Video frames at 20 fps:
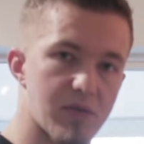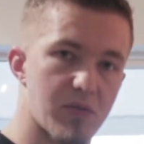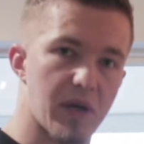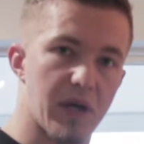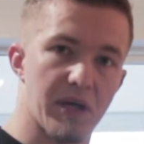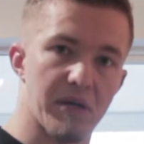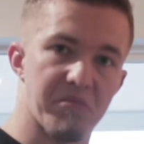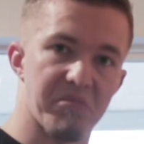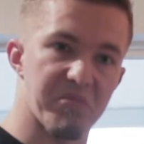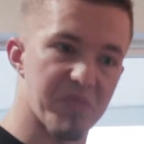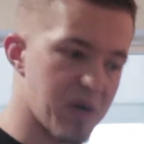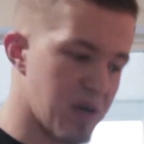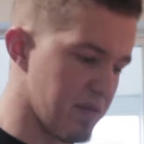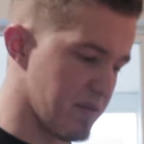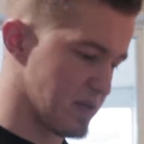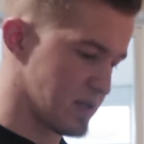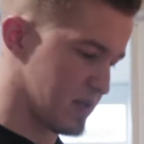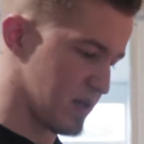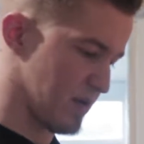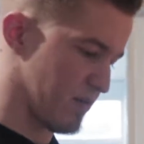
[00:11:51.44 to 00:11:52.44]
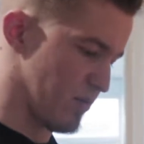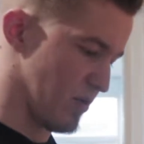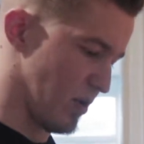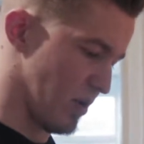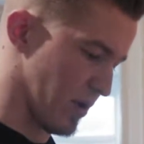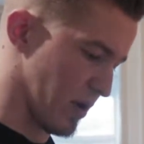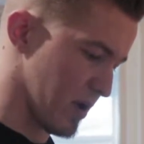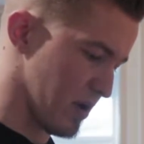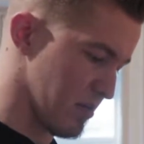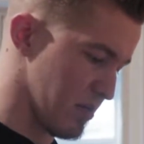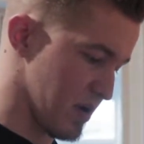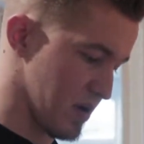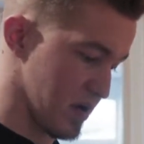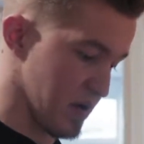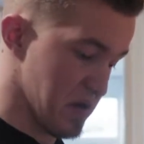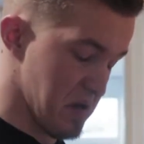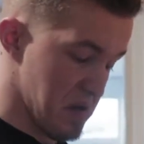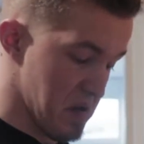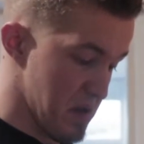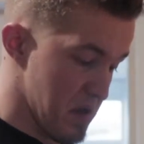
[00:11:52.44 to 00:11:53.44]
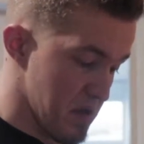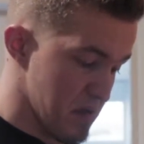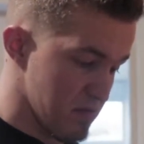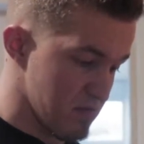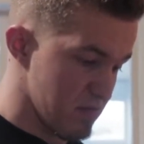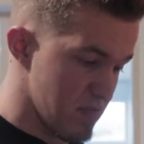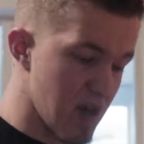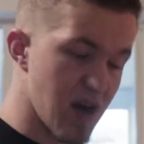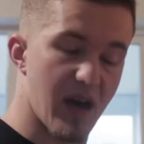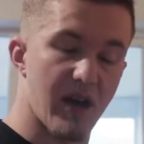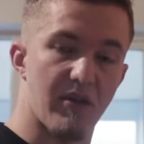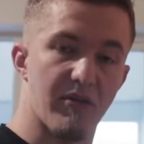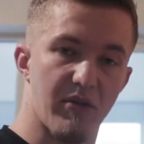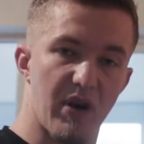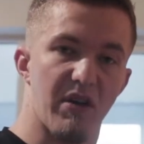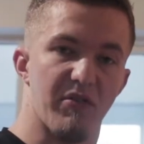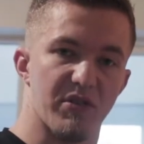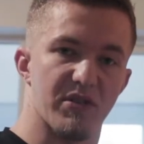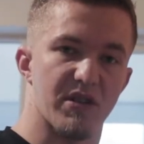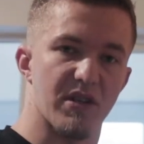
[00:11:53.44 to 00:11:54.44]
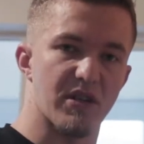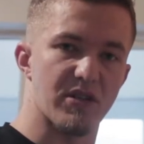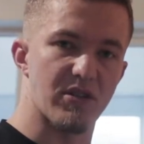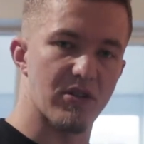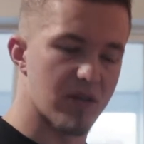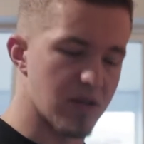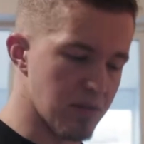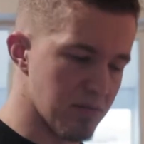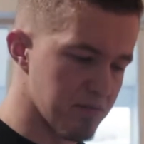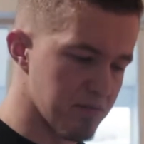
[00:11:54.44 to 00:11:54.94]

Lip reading: We can leave it stay for longer, but yeah, I would say it's good.